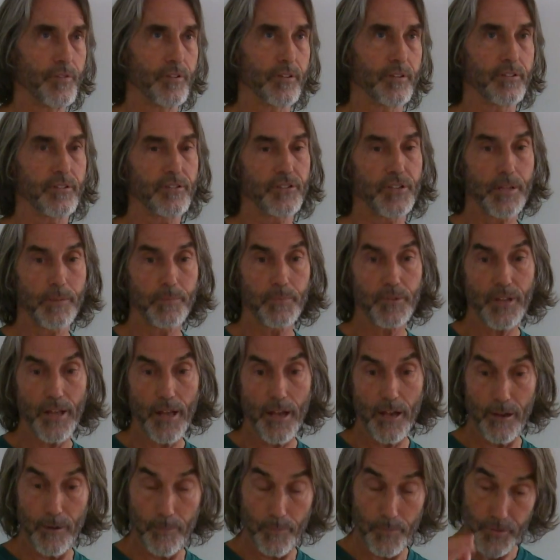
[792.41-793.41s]
It seems to
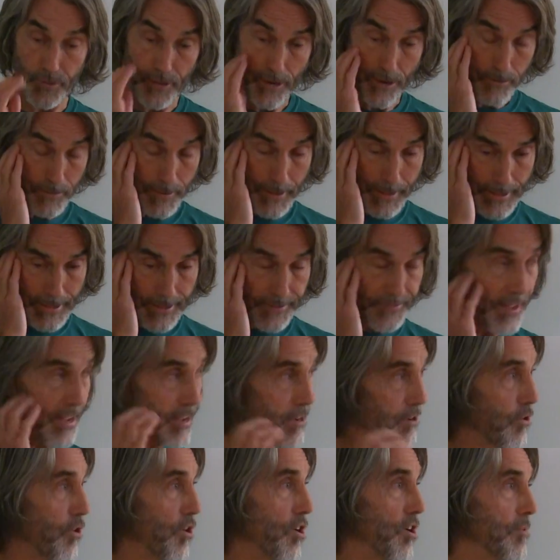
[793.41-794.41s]
help. So
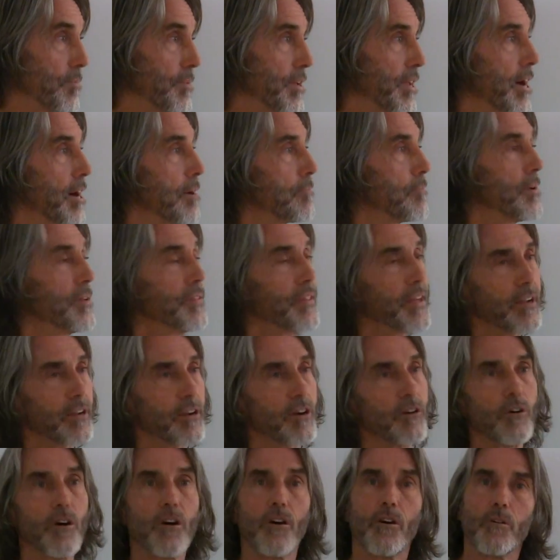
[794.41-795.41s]
they call me up and they
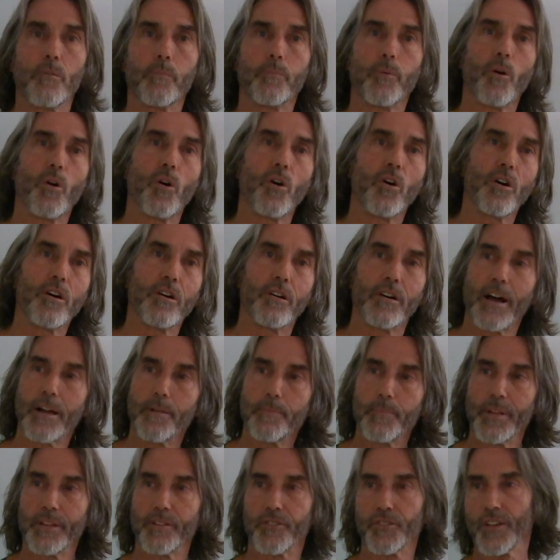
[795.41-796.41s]
go, oh, Paul,
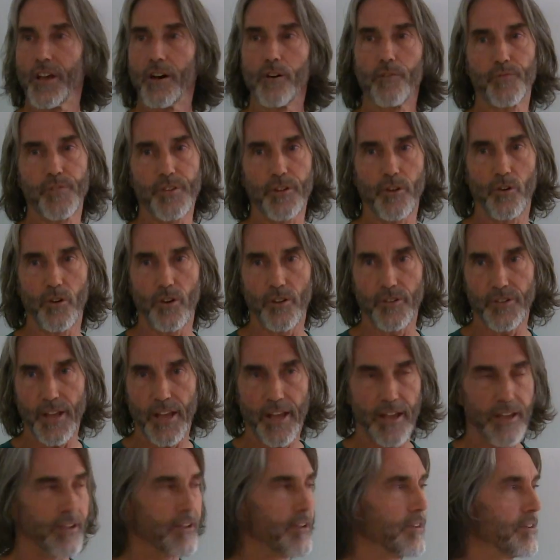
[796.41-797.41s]
I've been selfing all
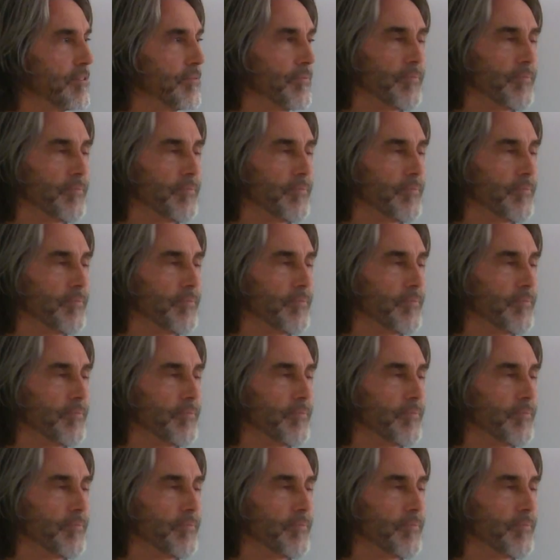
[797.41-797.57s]
day.